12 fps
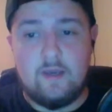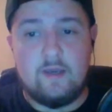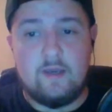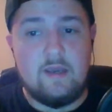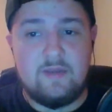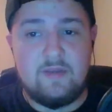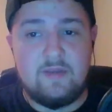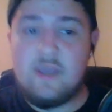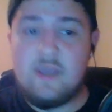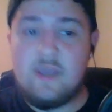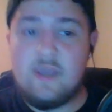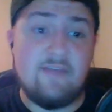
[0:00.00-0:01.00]
I mean, I
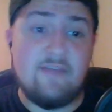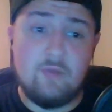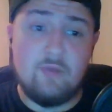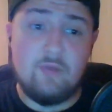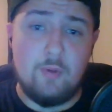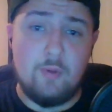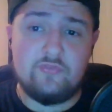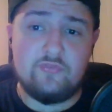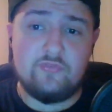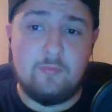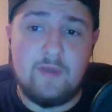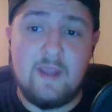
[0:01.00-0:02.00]
haven't read
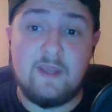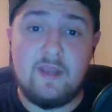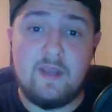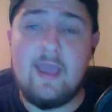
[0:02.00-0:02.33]
Postal, but I can